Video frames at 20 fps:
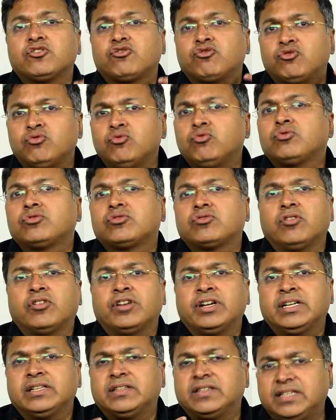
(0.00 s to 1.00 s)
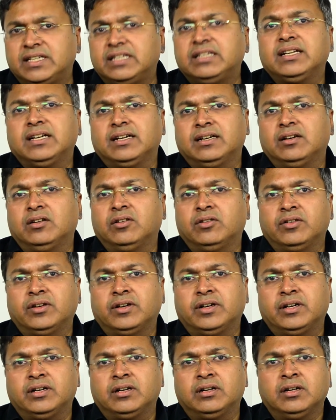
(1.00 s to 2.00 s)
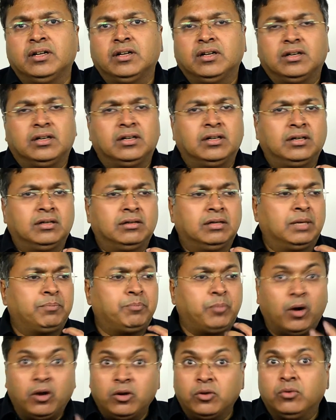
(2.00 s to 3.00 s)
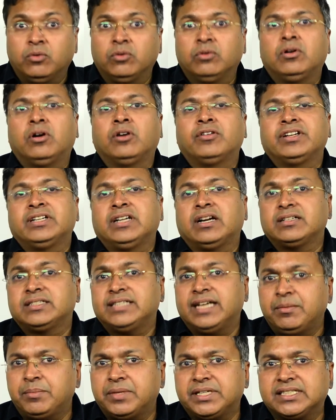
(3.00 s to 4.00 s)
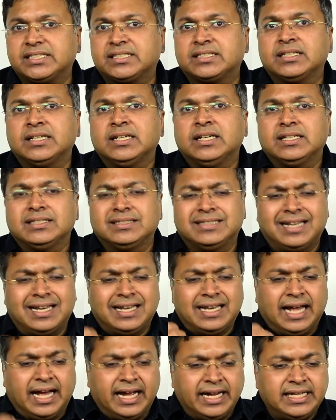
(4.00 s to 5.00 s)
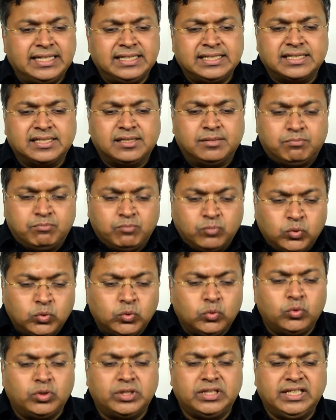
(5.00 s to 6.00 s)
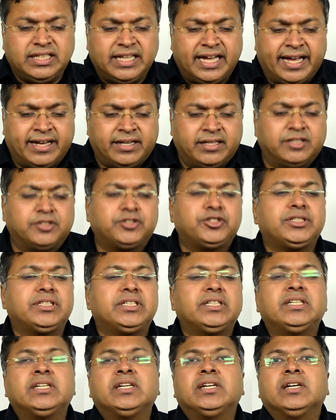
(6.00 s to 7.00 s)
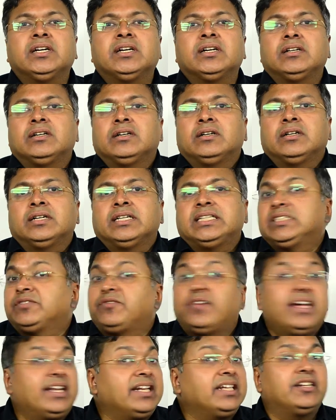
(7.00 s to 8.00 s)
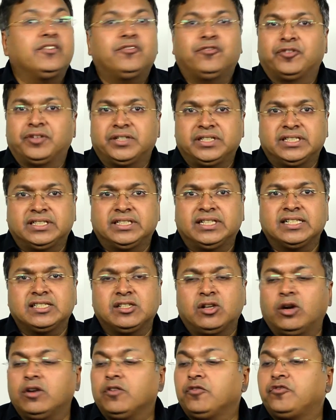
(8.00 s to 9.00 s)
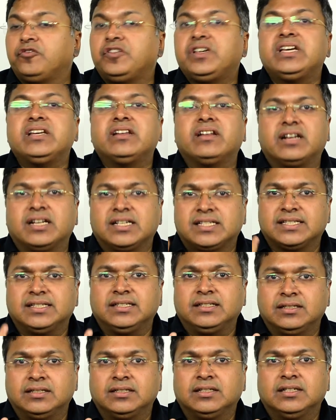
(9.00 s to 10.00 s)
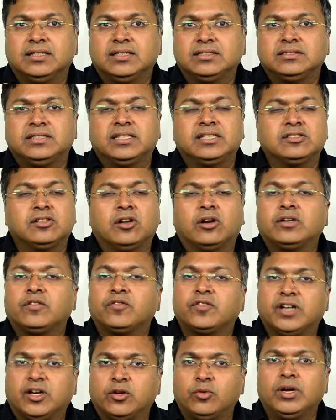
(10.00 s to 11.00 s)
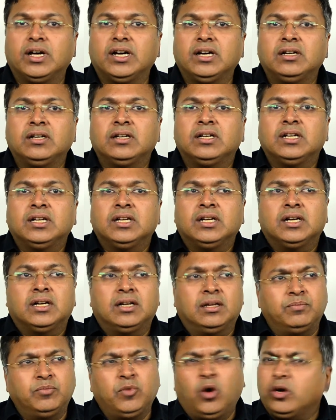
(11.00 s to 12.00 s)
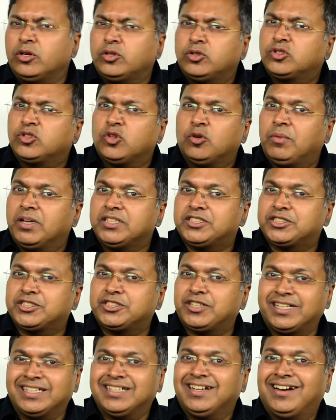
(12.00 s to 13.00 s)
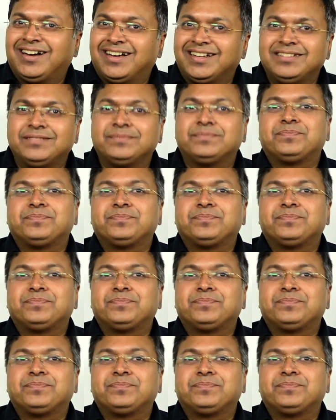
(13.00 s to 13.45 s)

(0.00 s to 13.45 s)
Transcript: Zeus or an Athena or a Apollo or an Artemis. The lines, the mood, the energy is very different. There is a lot of Veera Rasa, there is a lot of Karuna, not so much Shringar,